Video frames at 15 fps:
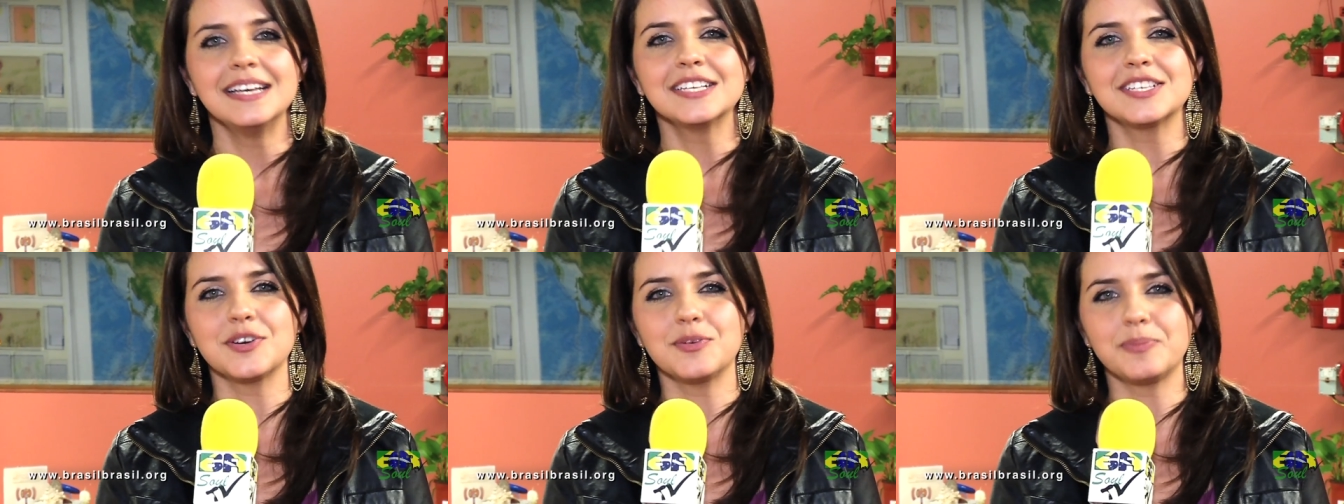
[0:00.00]

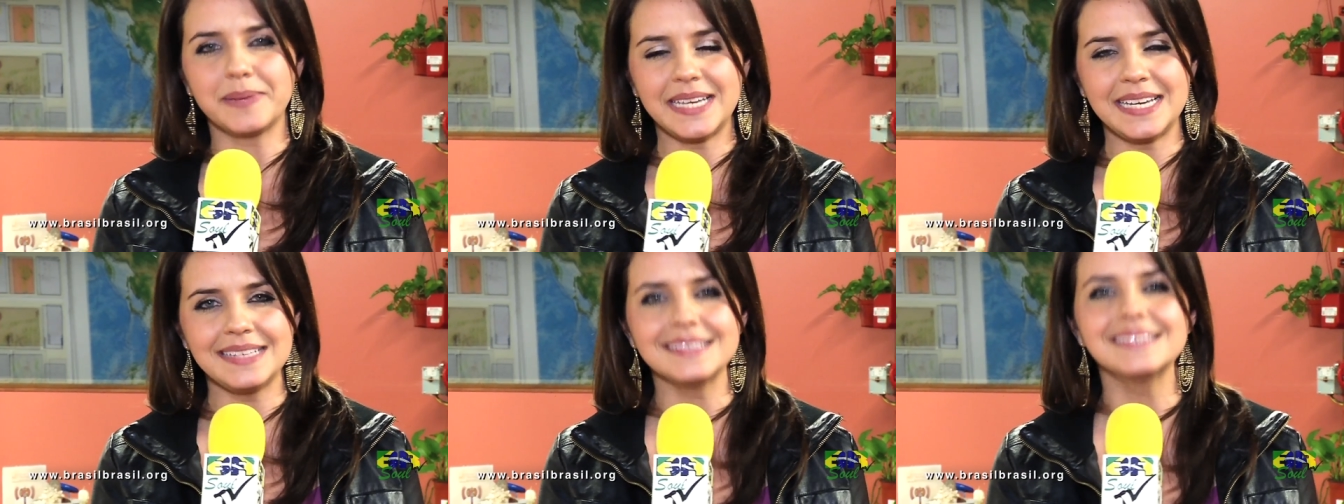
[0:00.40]
So
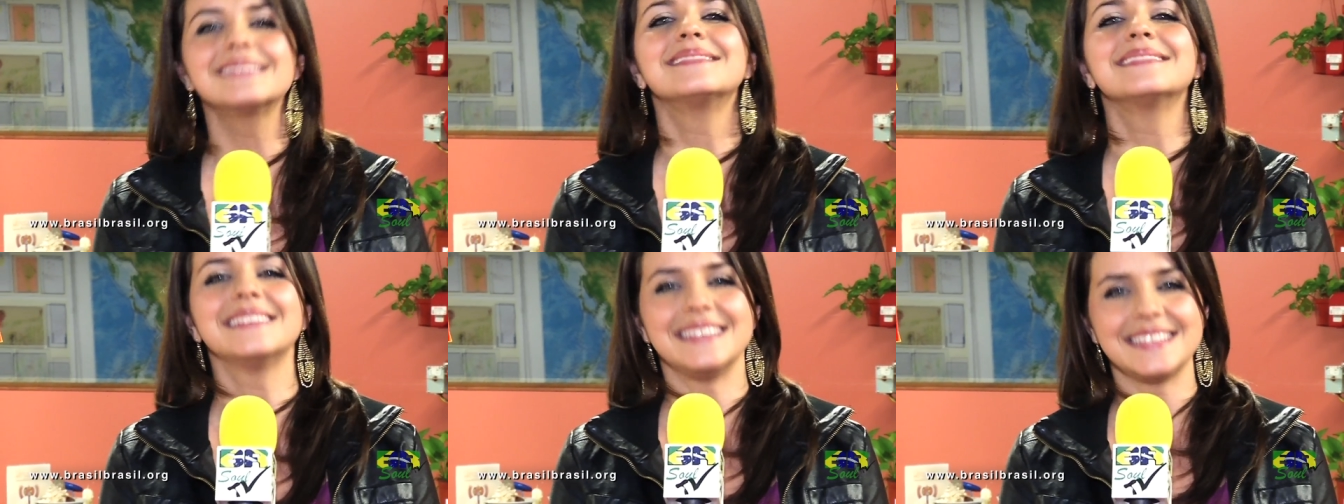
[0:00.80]
please
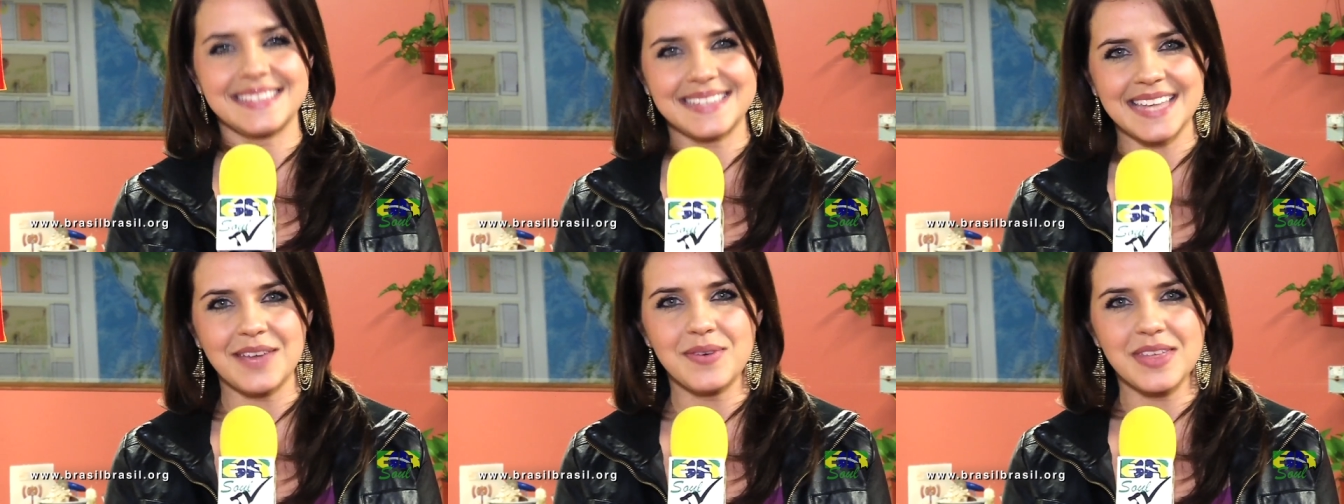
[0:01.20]

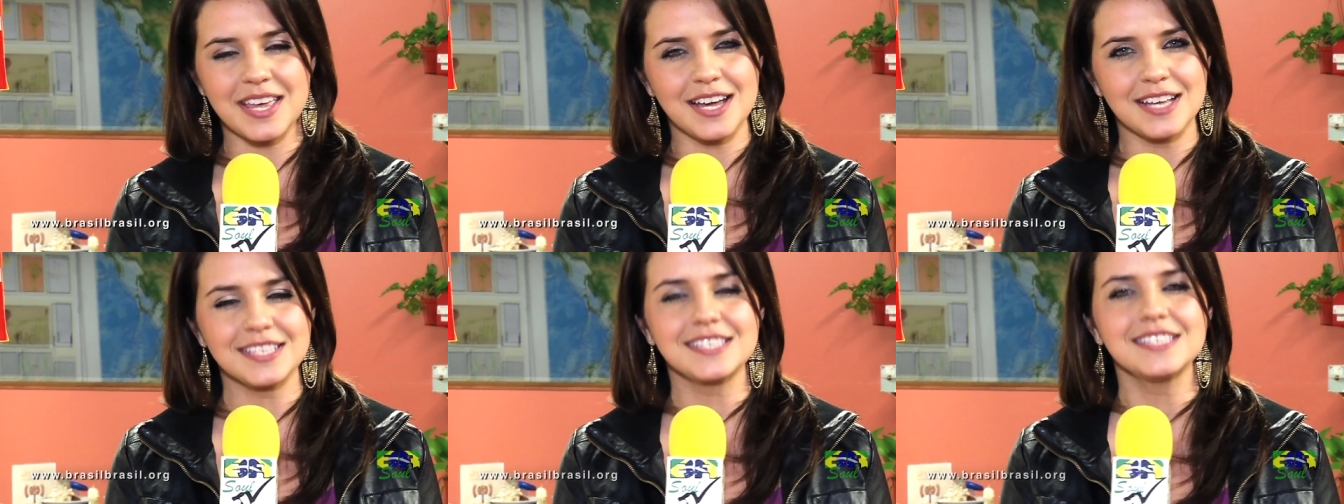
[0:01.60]
stay with
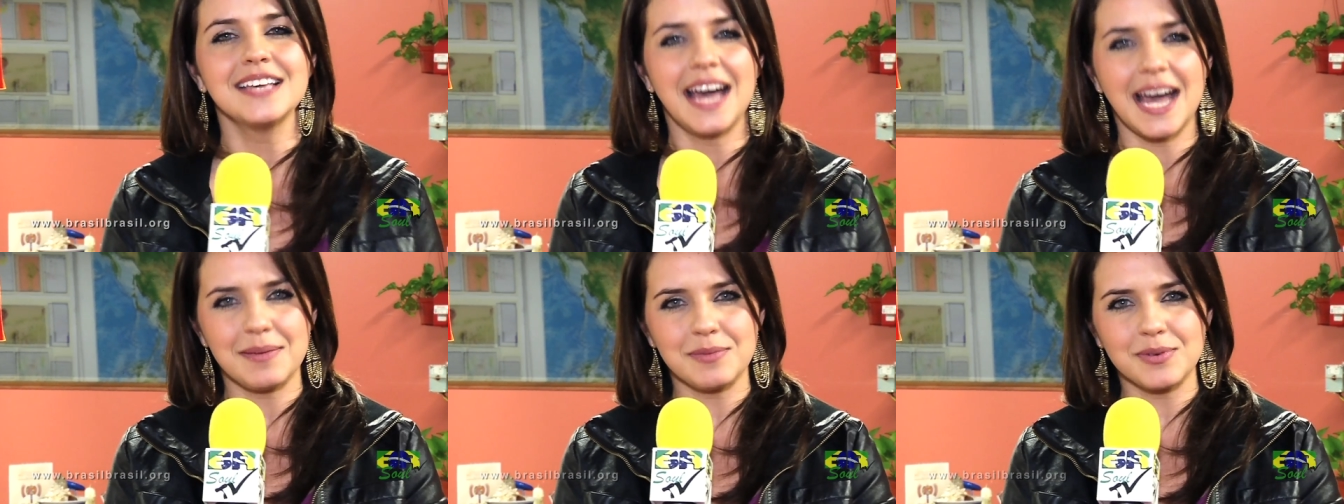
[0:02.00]
us.
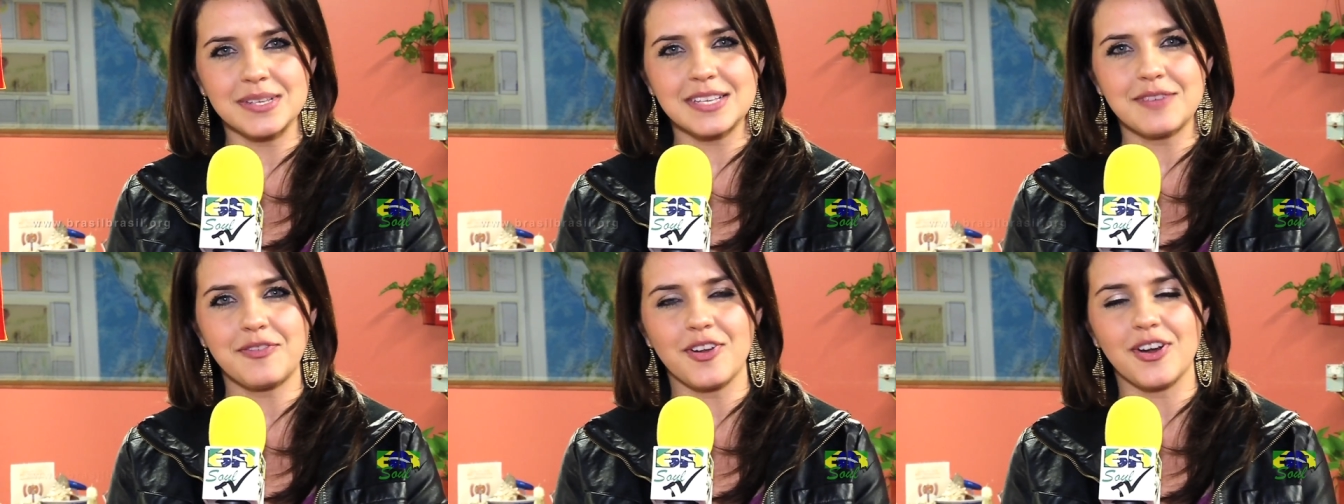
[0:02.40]
I'm
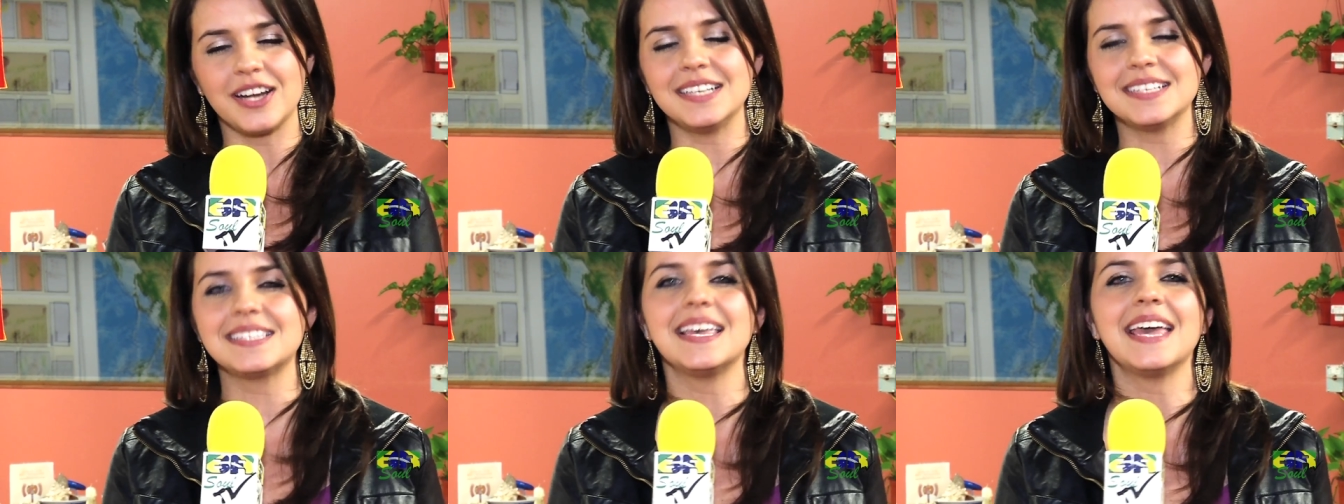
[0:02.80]
Luiza
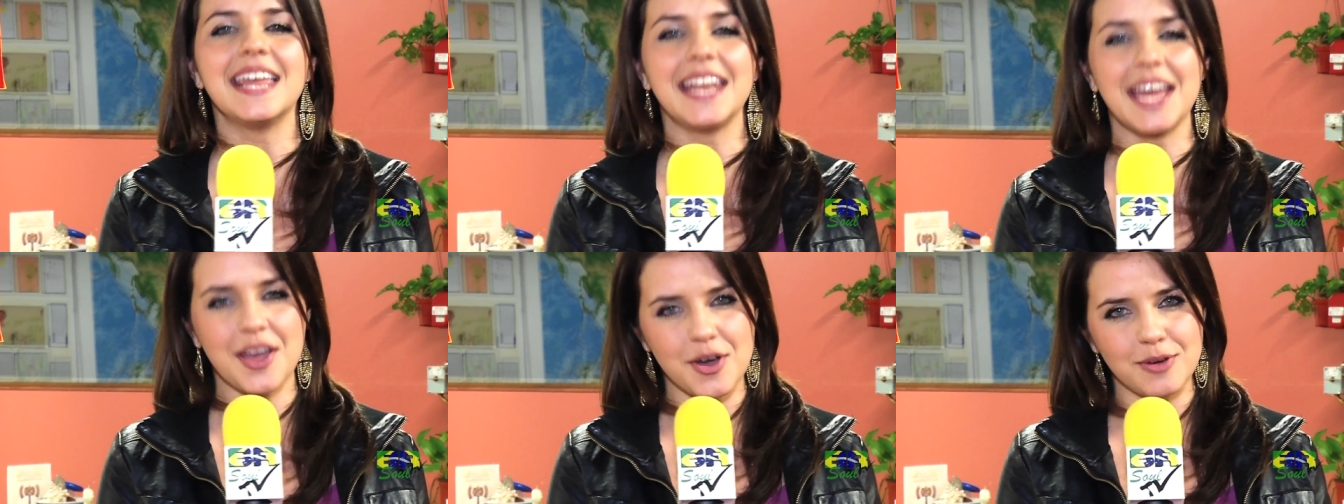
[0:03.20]
Florence, and
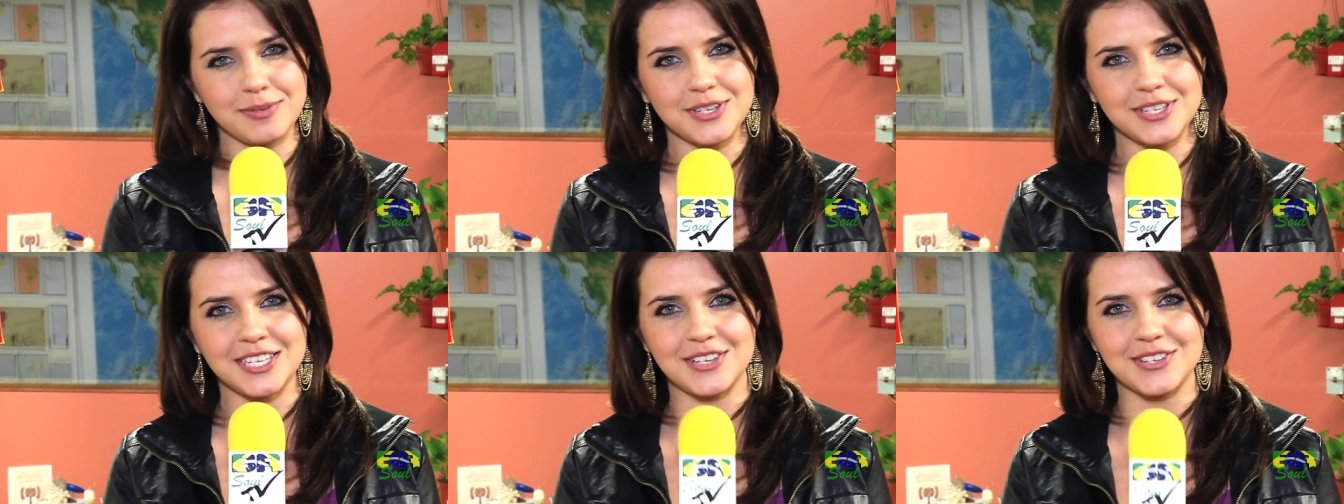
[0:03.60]
I hope
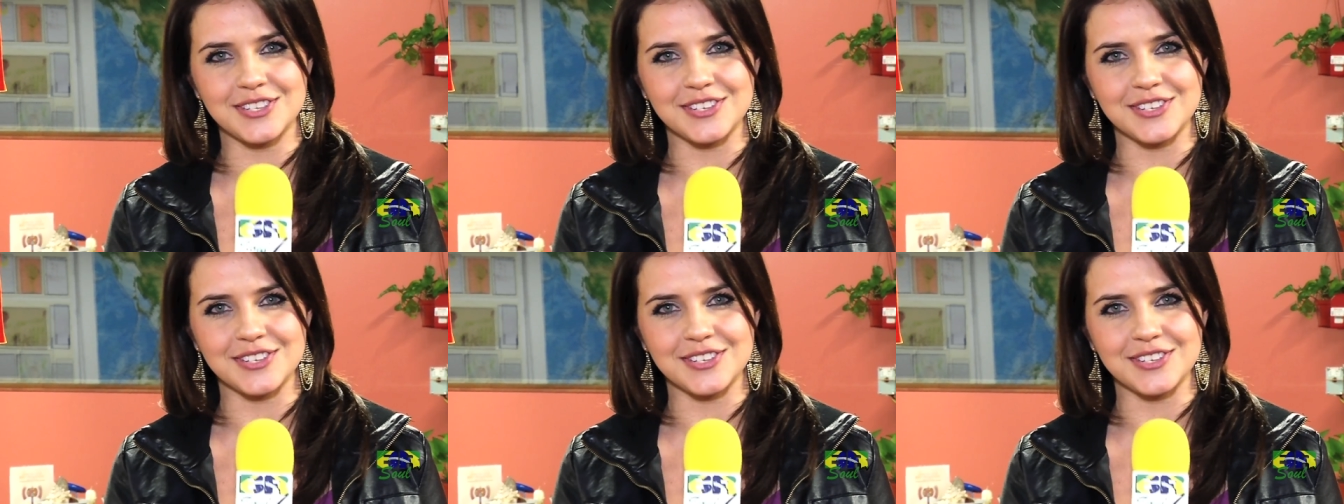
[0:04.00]
to see you